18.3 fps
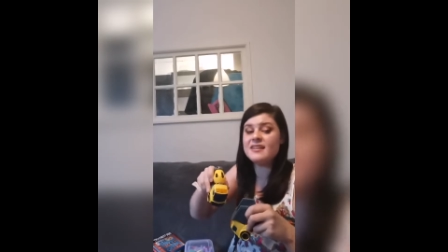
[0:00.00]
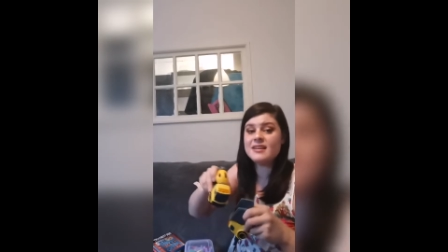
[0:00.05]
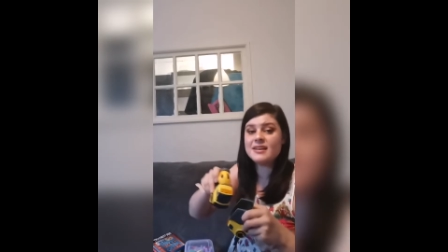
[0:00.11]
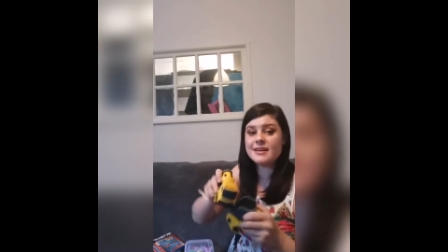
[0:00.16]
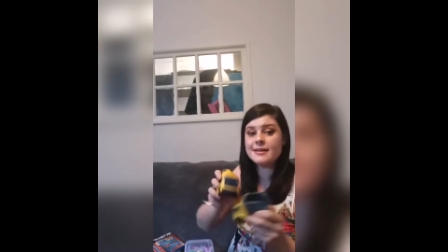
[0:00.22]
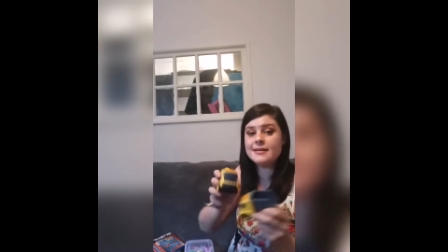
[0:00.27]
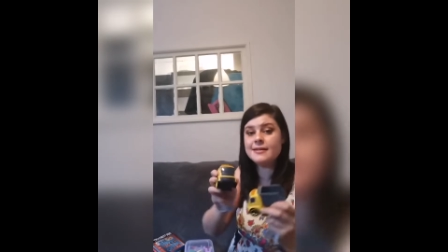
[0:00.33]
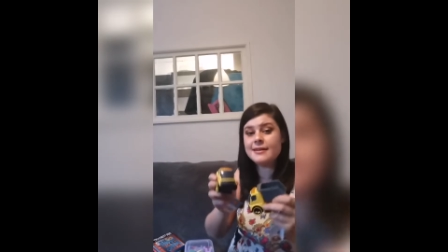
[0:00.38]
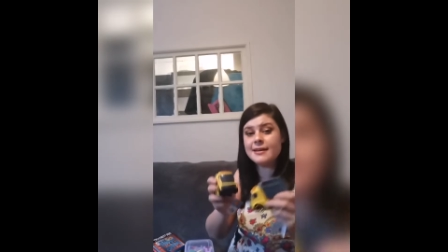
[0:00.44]
and they
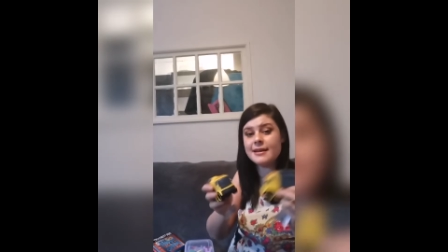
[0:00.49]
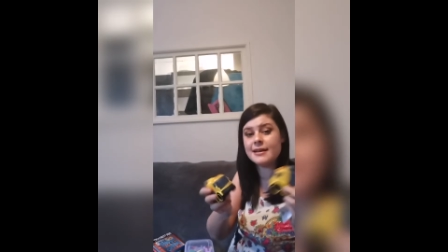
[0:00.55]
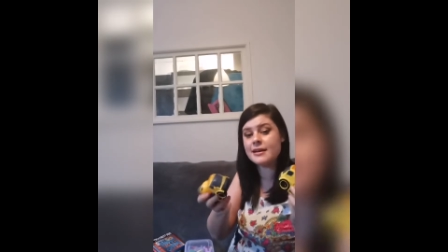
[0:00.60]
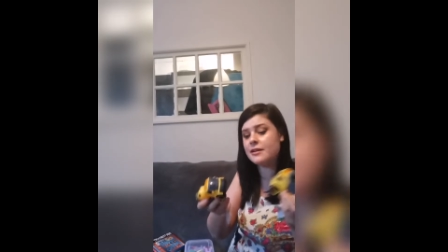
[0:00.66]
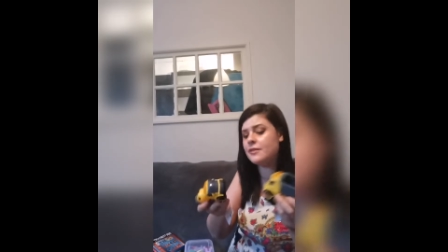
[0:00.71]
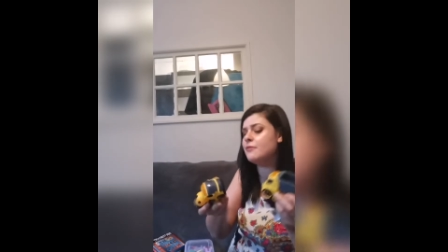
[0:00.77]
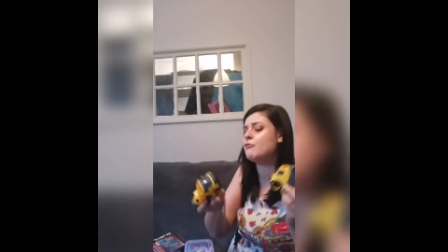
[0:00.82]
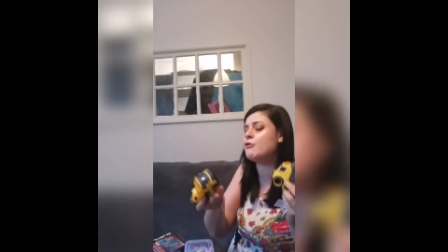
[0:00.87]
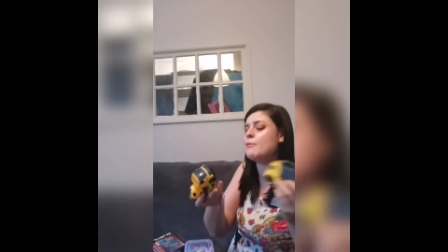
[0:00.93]
can
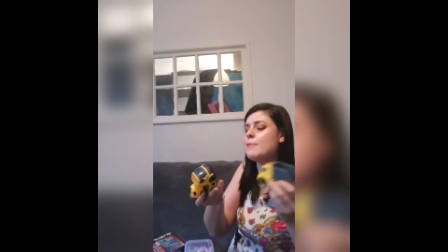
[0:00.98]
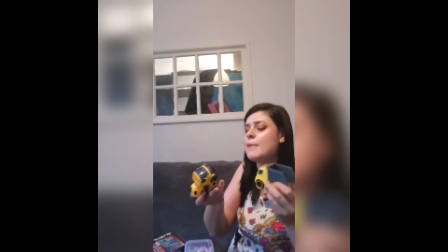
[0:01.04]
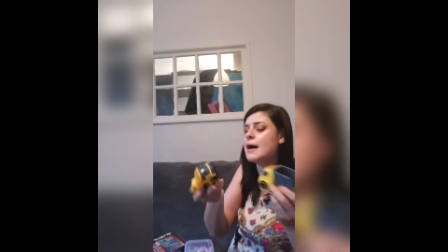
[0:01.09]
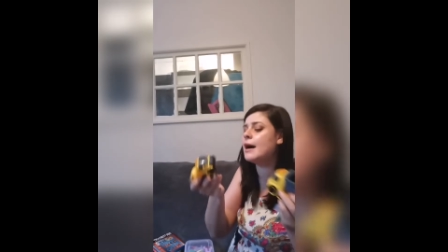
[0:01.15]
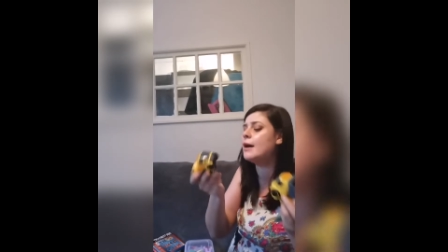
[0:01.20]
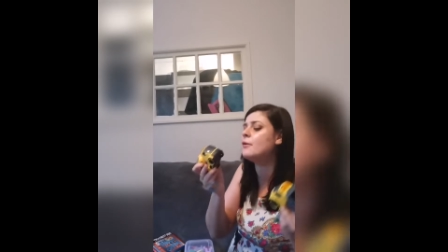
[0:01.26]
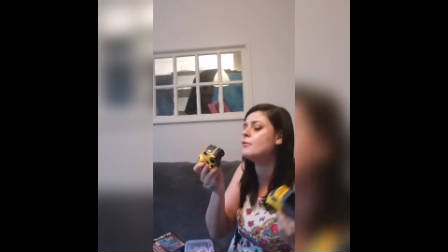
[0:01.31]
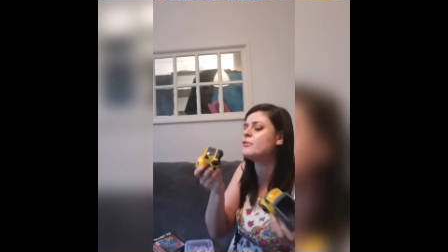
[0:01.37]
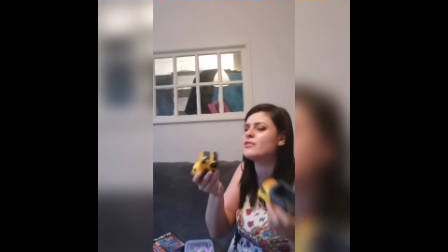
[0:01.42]
dig and they're a
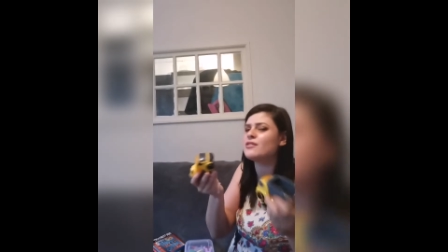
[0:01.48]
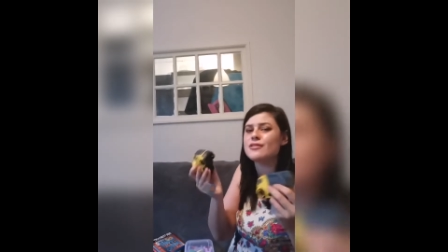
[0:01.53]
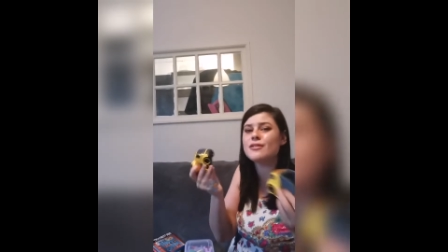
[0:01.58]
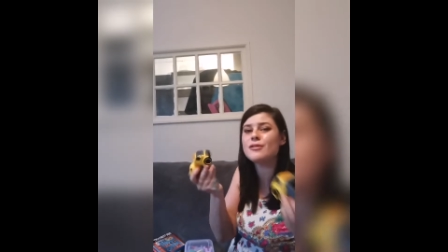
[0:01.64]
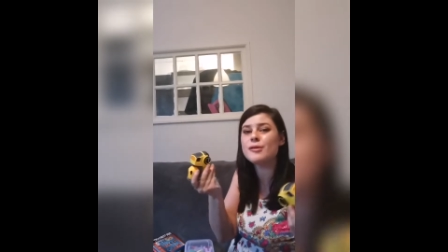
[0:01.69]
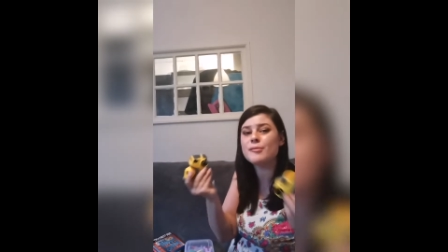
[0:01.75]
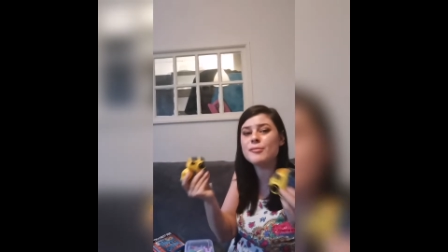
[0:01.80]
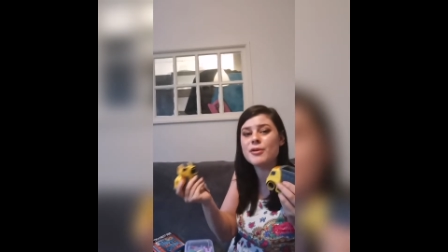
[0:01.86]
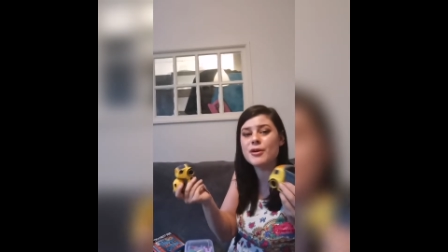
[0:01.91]
pound
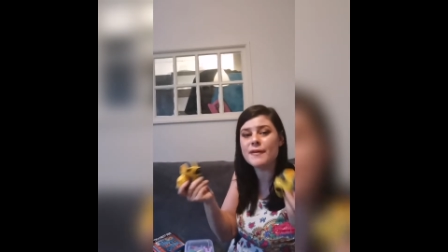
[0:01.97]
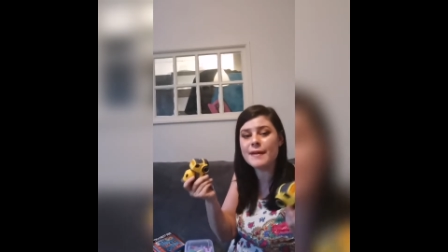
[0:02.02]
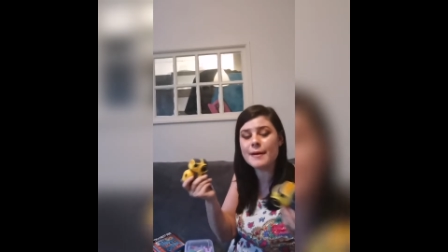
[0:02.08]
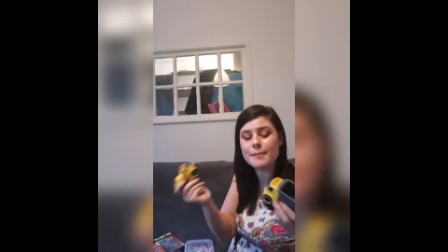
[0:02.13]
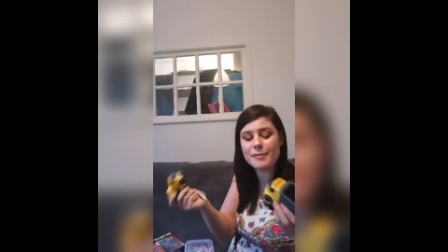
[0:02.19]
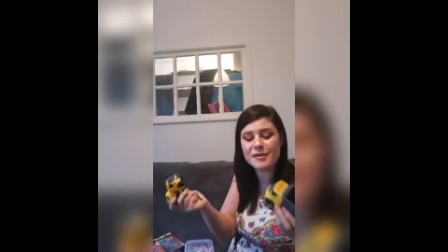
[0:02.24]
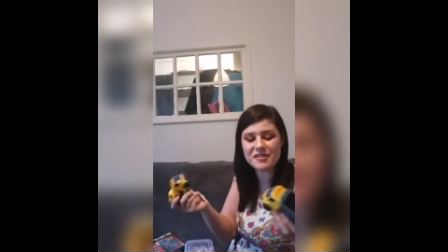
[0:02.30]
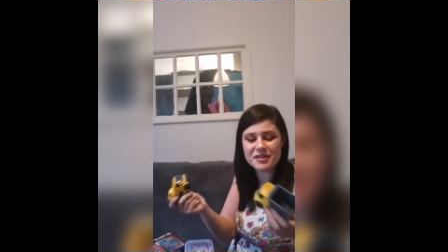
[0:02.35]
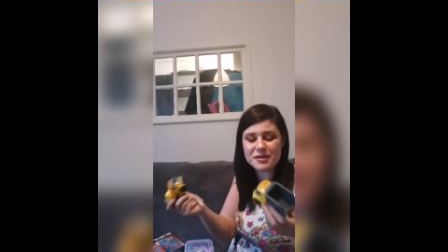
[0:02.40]
so I'm not
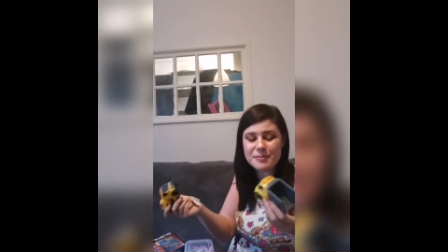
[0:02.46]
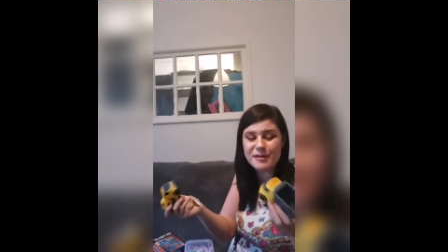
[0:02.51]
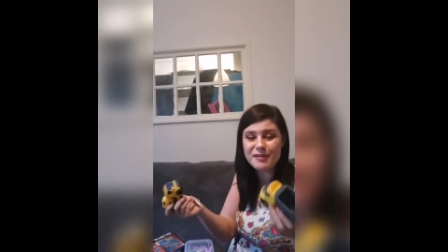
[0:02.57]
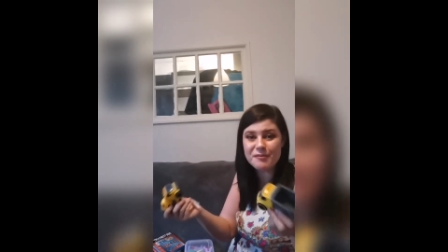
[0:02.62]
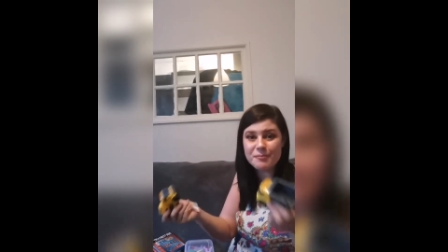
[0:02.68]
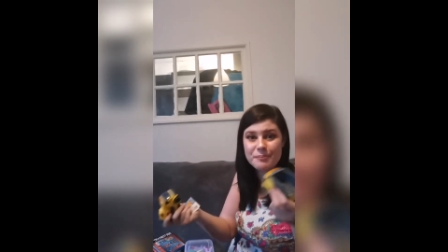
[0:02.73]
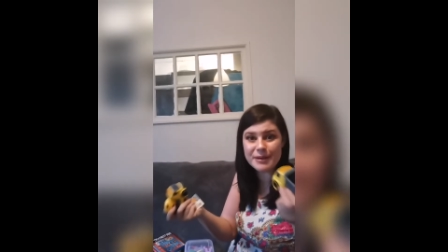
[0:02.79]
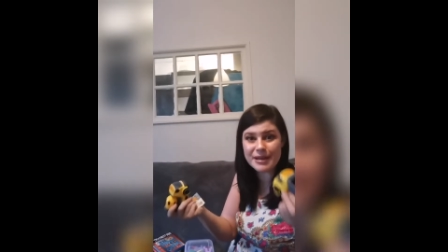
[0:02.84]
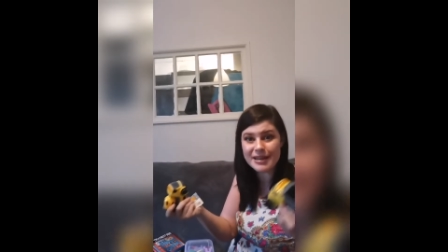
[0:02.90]
that bothered
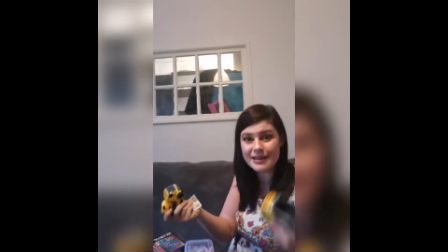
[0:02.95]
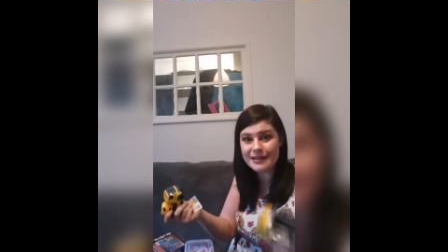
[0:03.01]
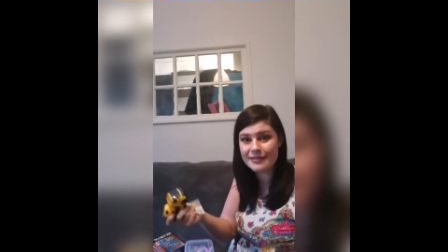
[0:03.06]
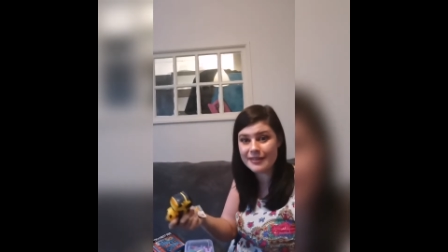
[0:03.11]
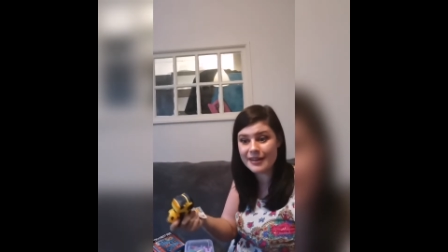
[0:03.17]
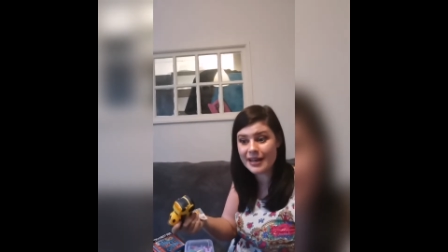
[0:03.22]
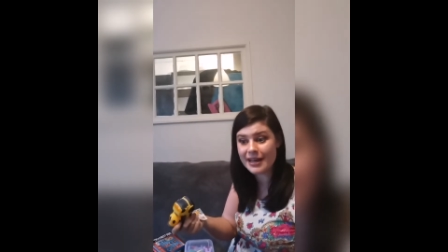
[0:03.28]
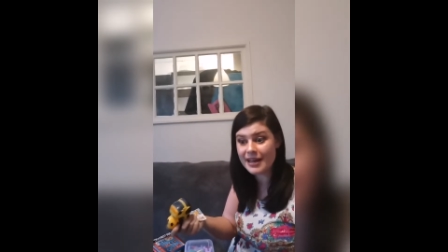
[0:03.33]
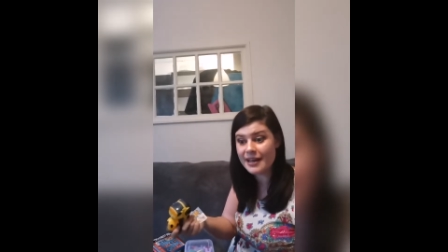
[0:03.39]
about them being
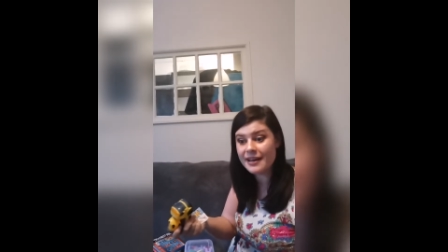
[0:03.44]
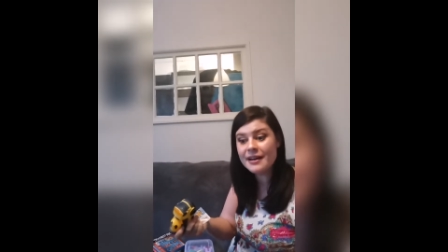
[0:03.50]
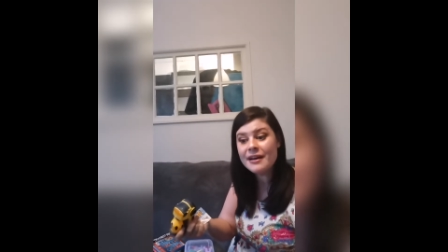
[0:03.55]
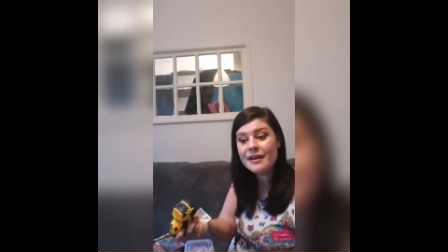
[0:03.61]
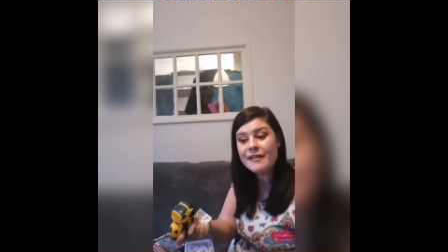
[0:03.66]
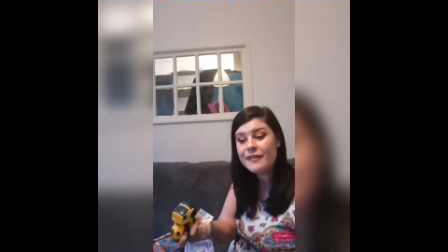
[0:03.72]
in there.